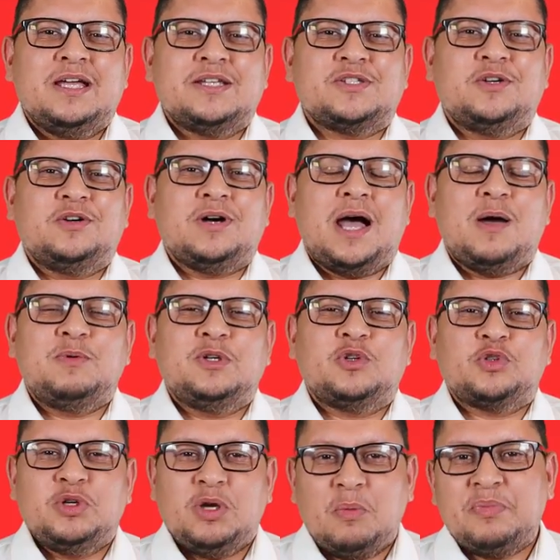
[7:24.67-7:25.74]
So I will
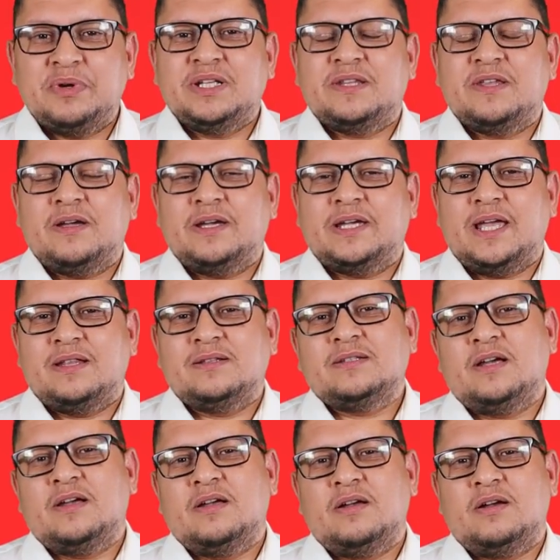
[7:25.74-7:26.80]
reopen it
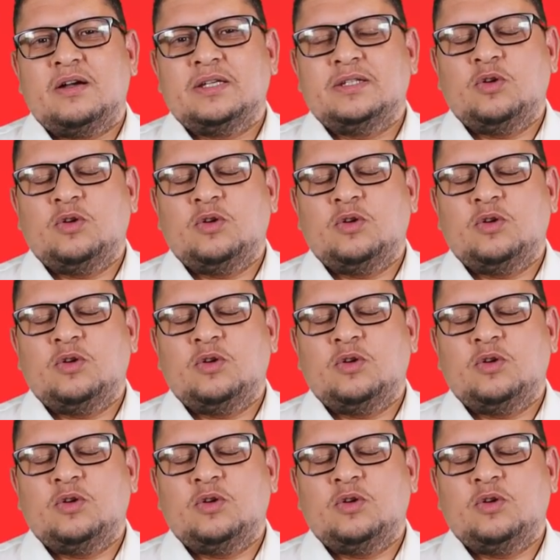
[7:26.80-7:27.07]
again uh,